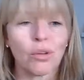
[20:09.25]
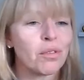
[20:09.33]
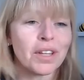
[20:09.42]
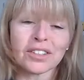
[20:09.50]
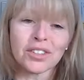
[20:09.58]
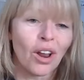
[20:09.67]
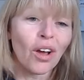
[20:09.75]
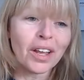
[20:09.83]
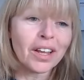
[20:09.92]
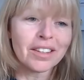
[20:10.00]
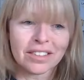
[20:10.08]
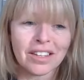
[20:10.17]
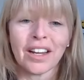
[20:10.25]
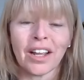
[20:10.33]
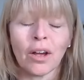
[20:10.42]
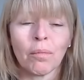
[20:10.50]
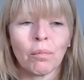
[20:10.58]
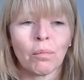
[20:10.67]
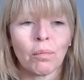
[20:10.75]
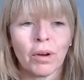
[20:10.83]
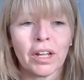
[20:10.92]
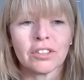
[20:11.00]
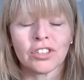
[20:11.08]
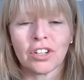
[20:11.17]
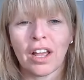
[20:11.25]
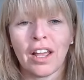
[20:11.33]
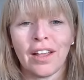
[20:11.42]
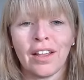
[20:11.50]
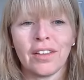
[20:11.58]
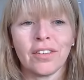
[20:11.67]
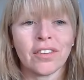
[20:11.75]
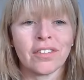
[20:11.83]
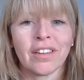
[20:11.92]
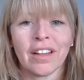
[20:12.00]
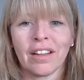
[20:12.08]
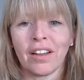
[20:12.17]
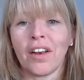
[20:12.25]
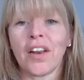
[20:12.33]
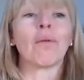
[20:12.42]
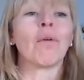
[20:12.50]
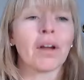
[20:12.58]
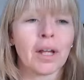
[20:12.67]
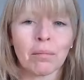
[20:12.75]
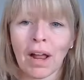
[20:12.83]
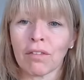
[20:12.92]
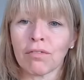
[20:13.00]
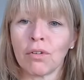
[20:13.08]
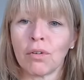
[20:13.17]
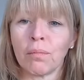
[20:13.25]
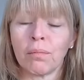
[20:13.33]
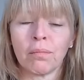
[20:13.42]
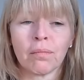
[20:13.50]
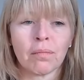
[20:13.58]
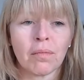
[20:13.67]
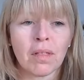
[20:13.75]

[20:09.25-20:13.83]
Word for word: So things like Cilium, which is networking platform